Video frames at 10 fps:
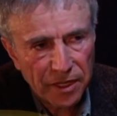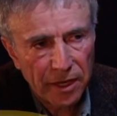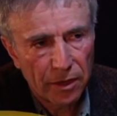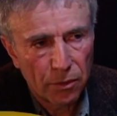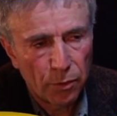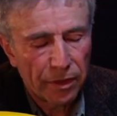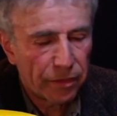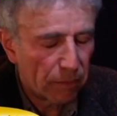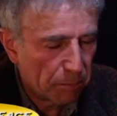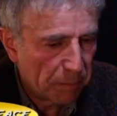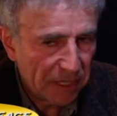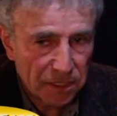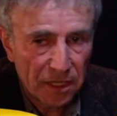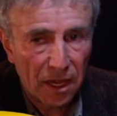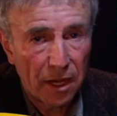here with
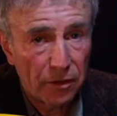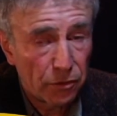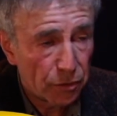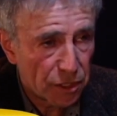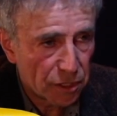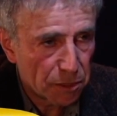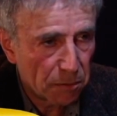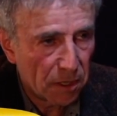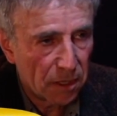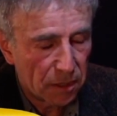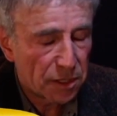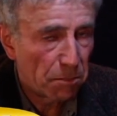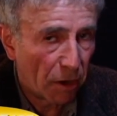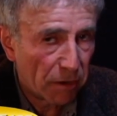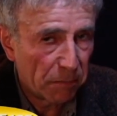BC Hydro's
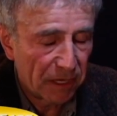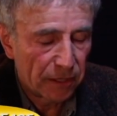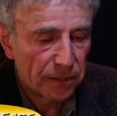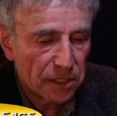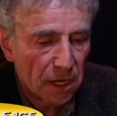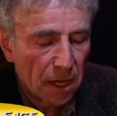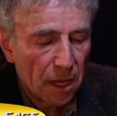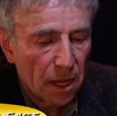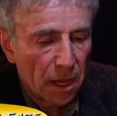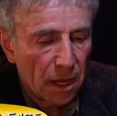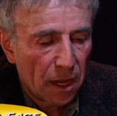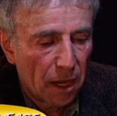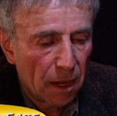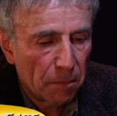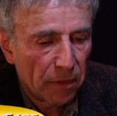smart meters,
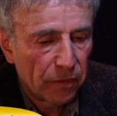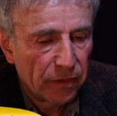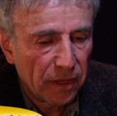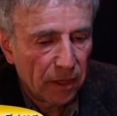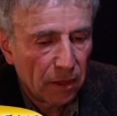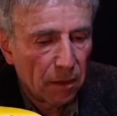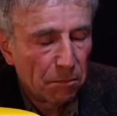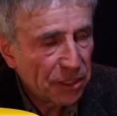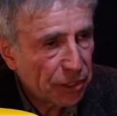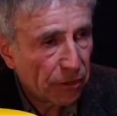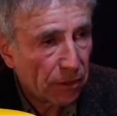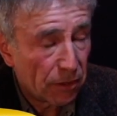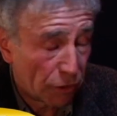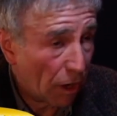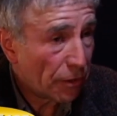
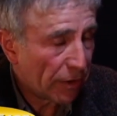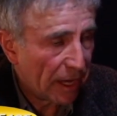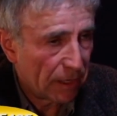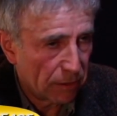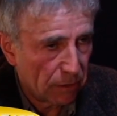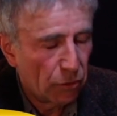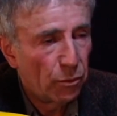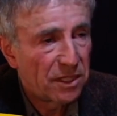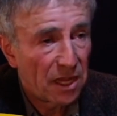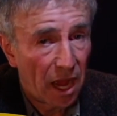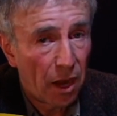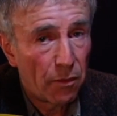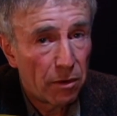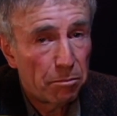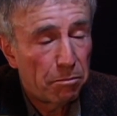Dr. Kendall, who is
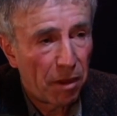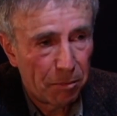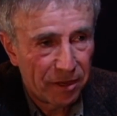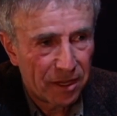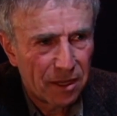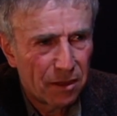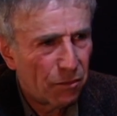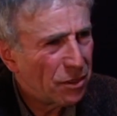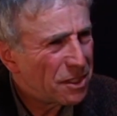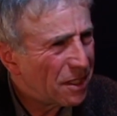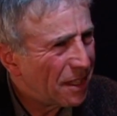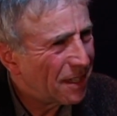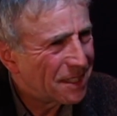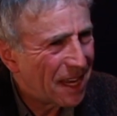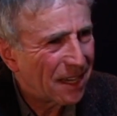our public, what's the
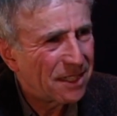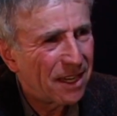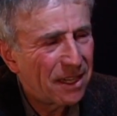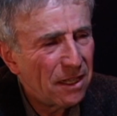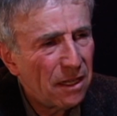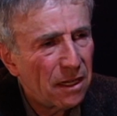exact title?